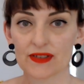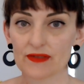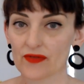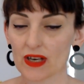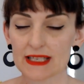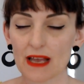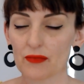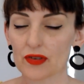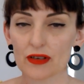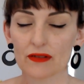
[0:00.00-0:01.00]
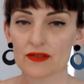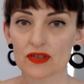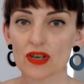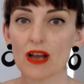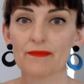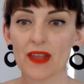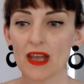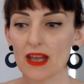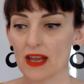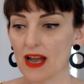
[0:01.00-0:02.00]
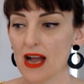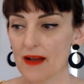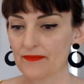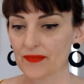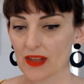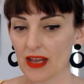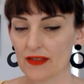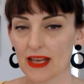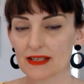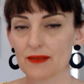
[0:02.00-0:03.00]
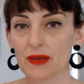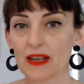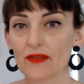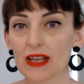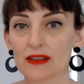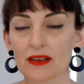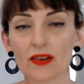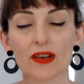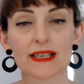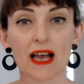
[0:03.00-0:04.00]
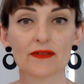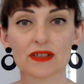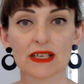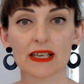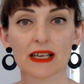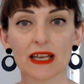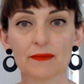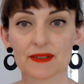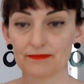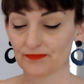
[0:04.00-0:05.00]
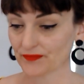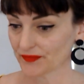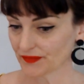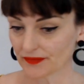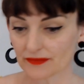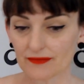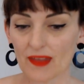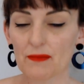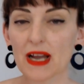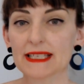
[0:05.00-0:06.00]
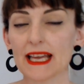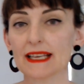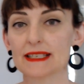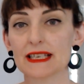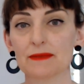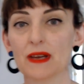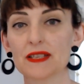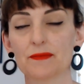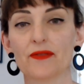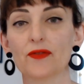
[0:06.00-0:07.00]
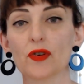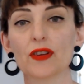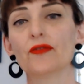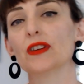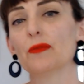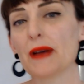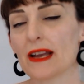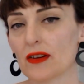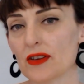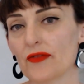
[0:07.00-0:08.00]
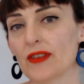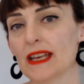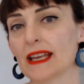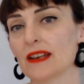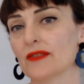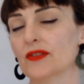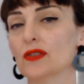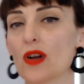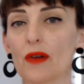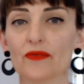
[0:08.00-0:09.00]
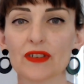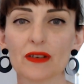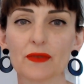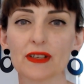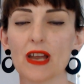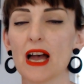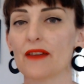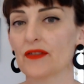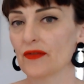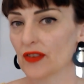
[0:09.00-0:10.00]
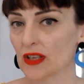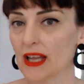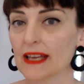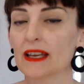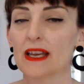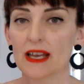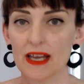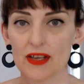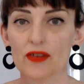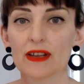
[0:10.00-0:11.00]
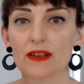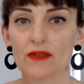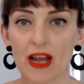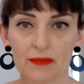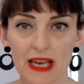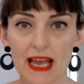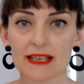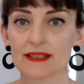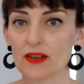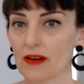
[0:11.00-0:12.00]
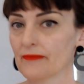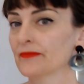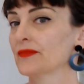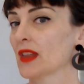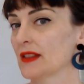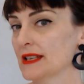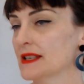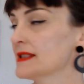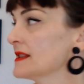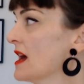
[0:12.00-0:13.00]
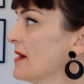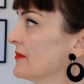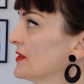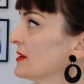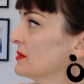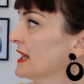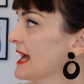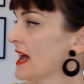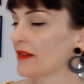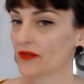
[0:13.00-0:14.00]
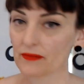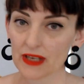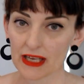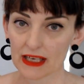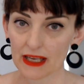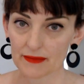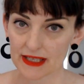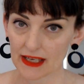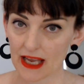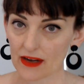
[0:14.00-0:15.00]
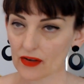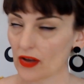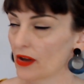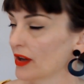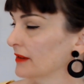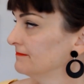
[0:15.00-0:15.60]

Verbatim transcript: for example, you lose your job, and that's the big event that occurs after the eclipse. It might take 6 months before you feel back on your feet again. You feel confident with life. You feel like you're in the right place. So this is the play out from the eclipse that can occur.